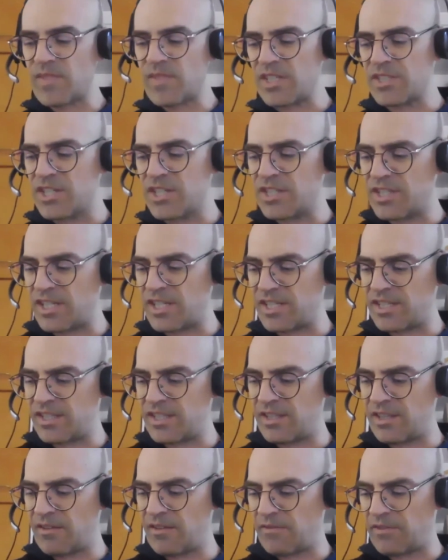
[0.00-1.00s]
just
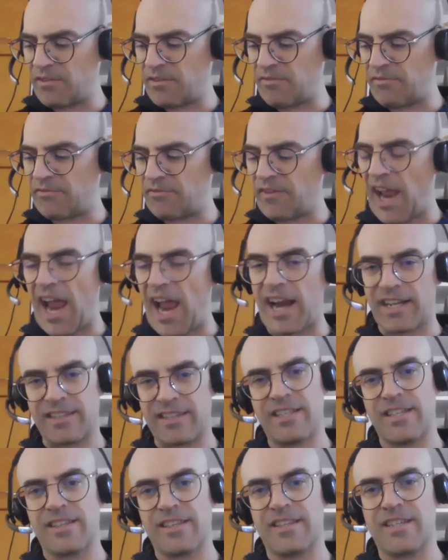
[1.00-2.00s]
the fact
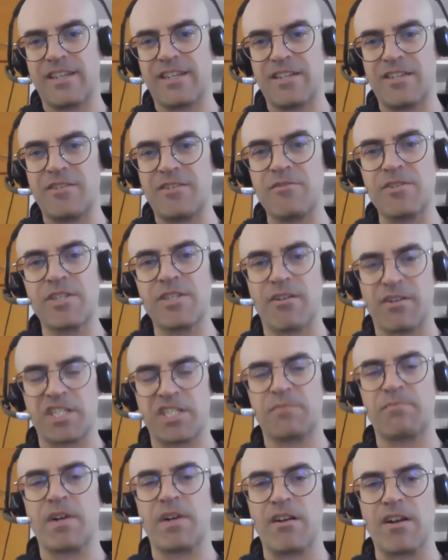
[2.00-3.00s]
that the user
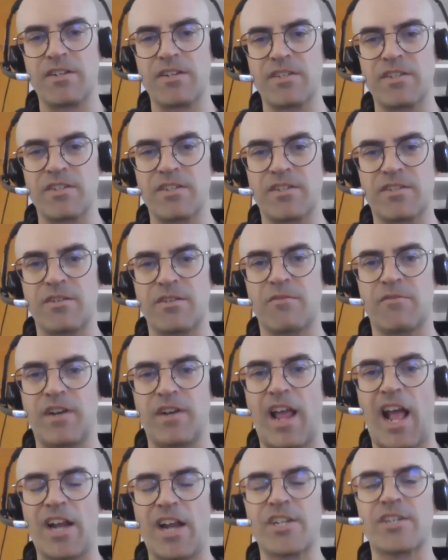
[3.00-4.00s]
experience is so
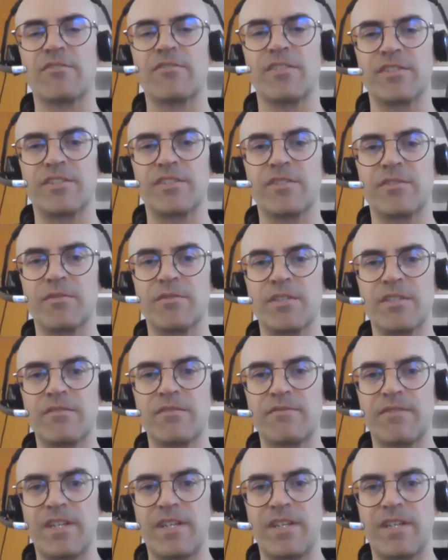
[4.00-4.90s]
natural, intuitive,